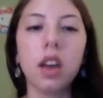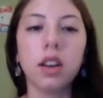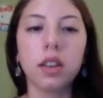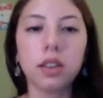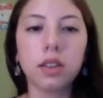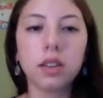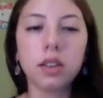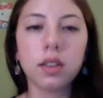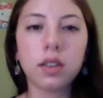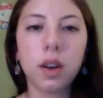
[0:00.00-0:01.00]

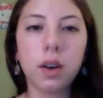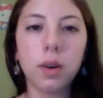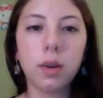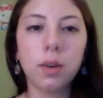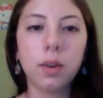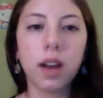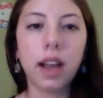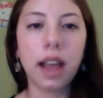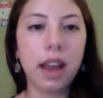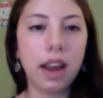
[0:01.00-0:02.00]
So,
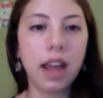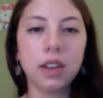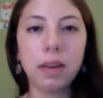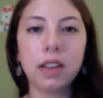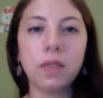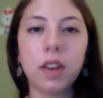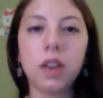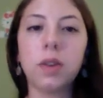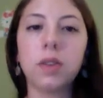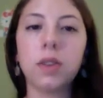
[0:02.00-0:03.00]
again, I just made this
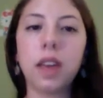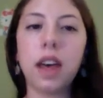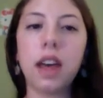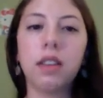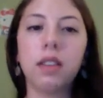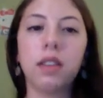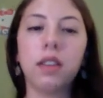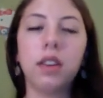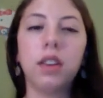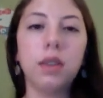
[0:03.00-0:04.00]
video so that
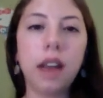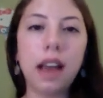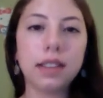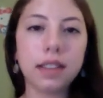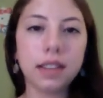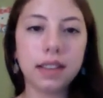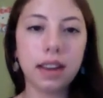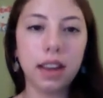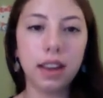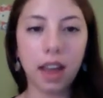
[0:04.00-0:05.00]
you guys can
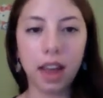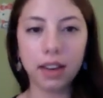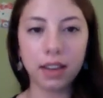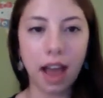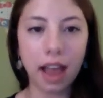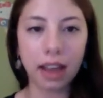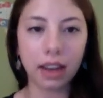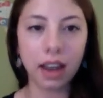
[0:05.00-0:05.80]
see and I can kind